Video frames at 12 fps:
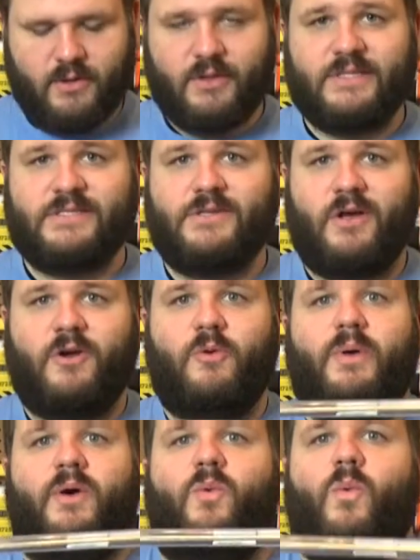let's talk
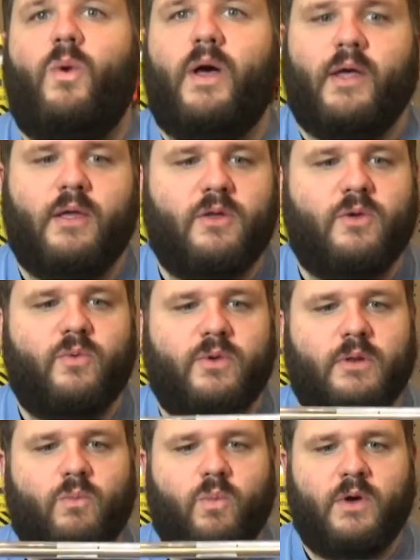about why you
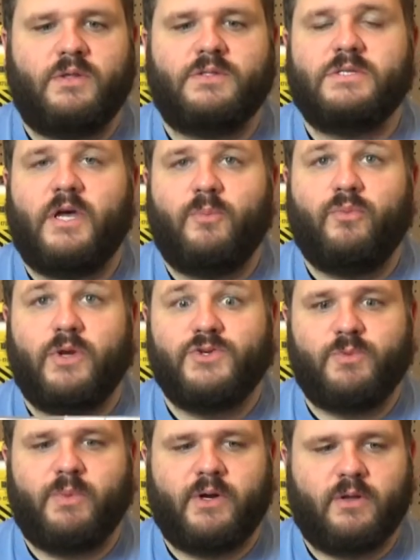would want to upgrade
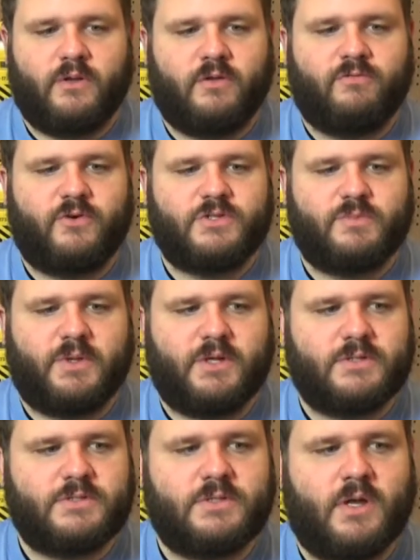your barrel in the first
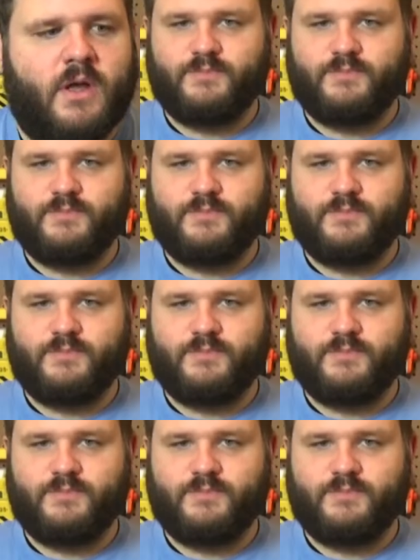place.